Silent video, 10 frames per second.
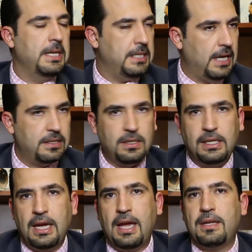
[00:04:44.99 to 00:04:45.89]
Yes, you
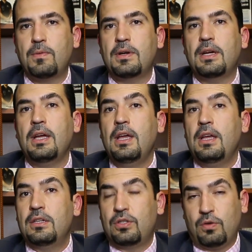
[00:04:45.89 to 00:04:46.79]
can. You want to
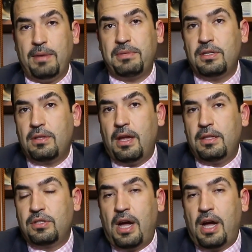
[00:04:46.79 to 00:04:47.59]
script and